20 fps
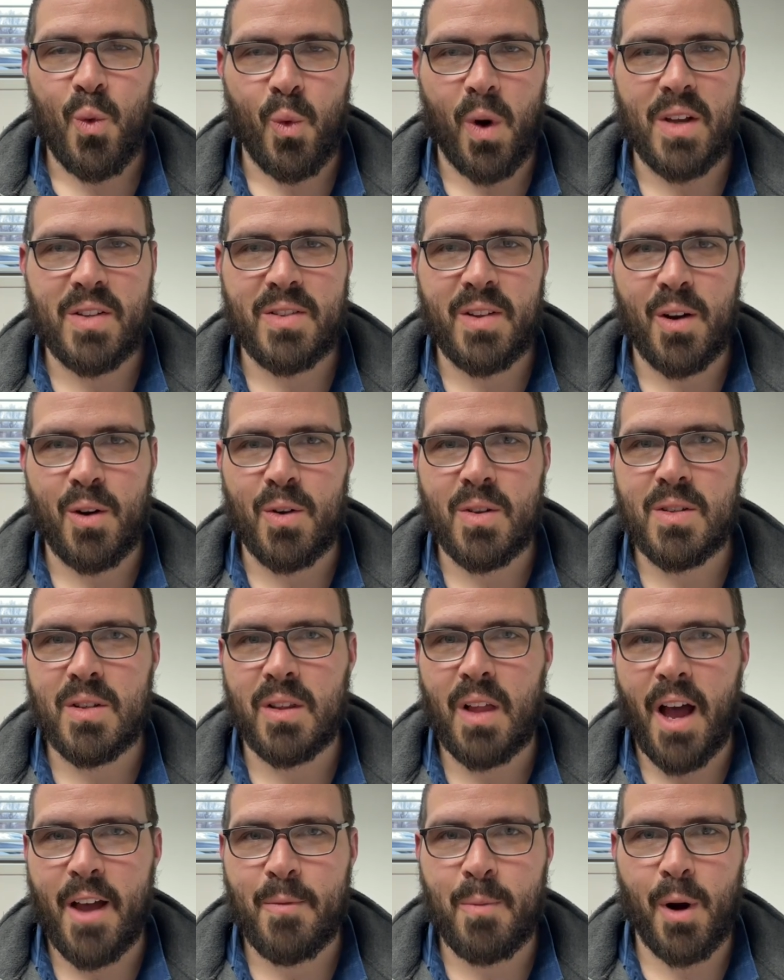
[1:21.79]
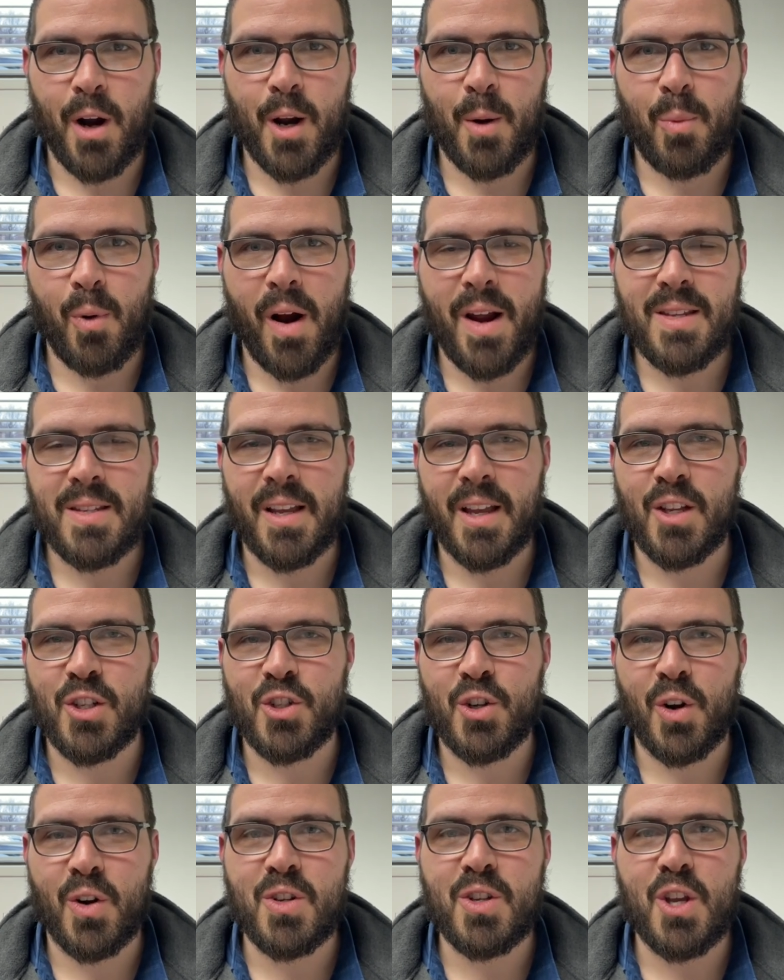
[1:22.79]
Russ Darrow's live market pricing
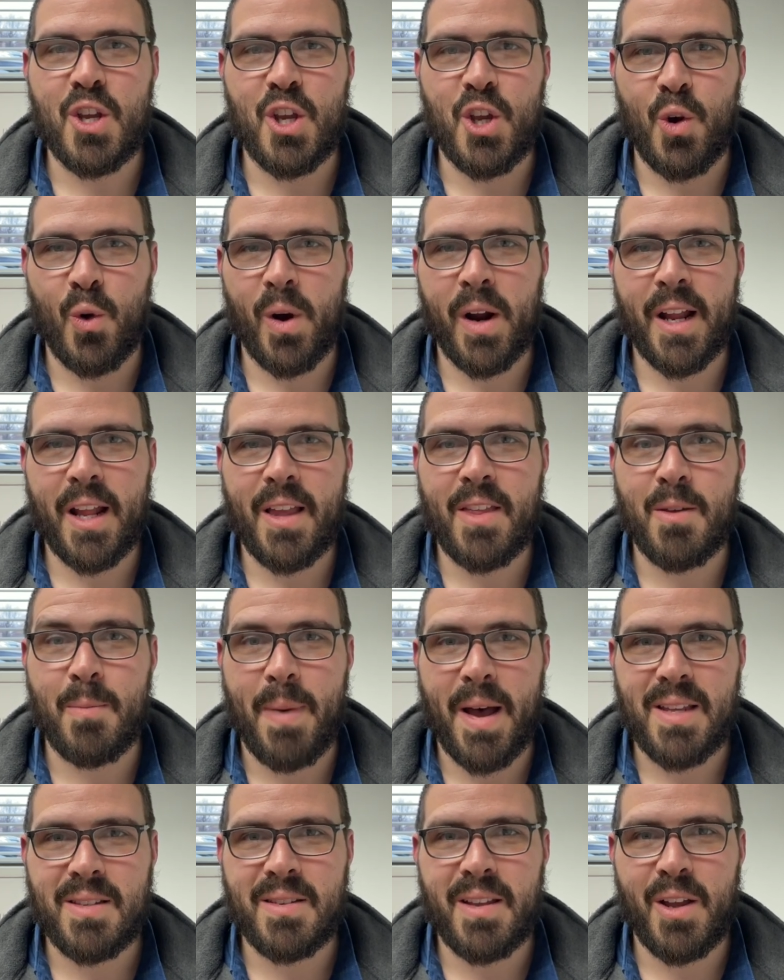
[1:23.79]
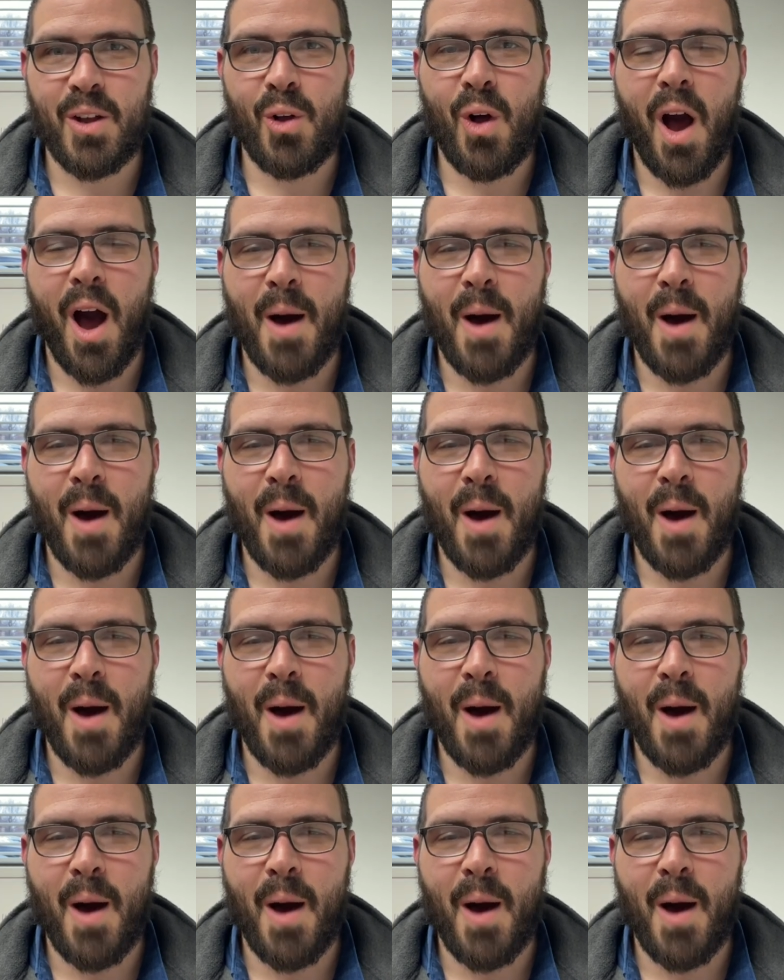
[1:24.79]
ensures you're getting the best deal